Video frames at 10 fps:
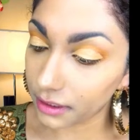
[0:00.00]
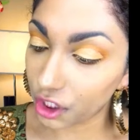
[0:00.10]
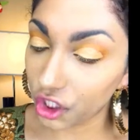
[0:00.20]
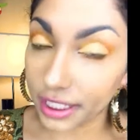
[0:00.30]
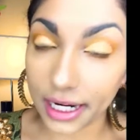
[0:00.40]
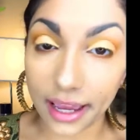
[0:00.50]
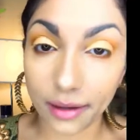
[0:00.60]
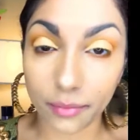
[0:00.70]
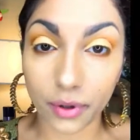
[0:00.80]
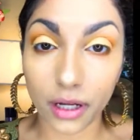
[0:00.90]
Good
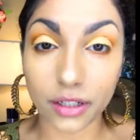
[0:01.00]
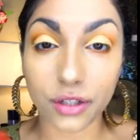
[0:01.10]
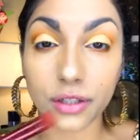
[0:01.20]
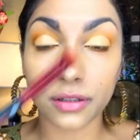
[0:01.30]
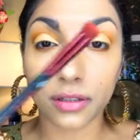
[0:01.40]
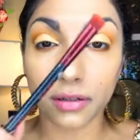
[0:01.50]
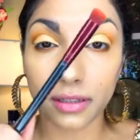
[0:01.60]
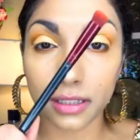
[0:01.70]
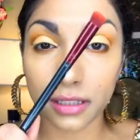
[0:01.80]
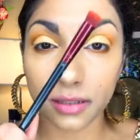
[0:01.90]
Night brush. So
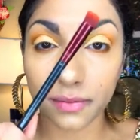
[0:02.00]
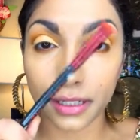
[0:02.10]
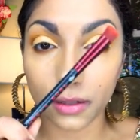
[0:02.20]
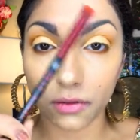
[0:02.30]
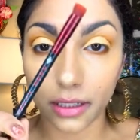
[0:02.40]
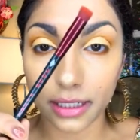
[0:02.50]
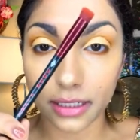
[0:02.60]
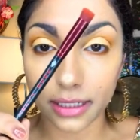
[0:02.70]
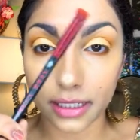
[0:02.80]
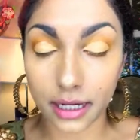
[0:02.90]
this is pretty cool. It has
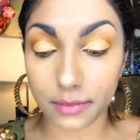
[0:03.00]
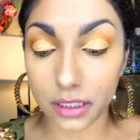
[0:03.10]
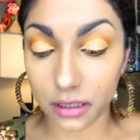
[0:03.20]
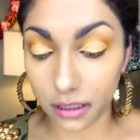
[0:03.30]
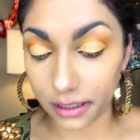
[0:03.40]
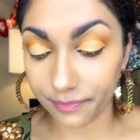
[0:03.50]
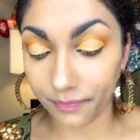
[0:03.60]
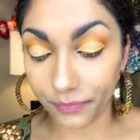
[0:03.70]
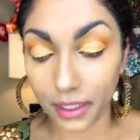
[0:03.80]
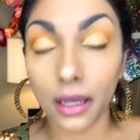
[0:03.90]
like diamonds on it.
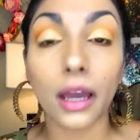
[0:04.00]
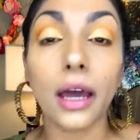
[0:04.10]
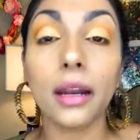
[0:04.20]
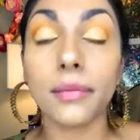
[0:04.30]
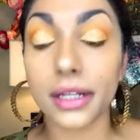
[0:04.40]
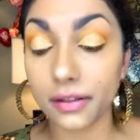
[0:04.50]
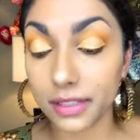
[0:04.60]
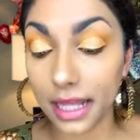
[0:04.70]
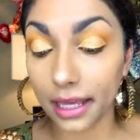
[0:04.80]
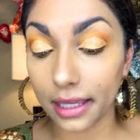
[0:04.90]
And I'm going to
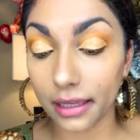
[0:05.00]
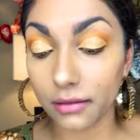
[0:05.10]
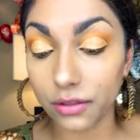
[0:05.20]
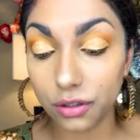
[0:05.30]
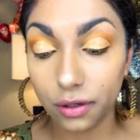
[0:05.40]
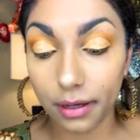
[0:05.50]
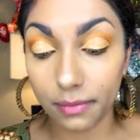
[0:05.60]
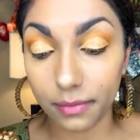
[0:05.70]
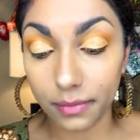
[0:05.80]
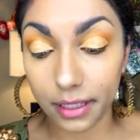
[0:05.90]
use that Gilt Trip.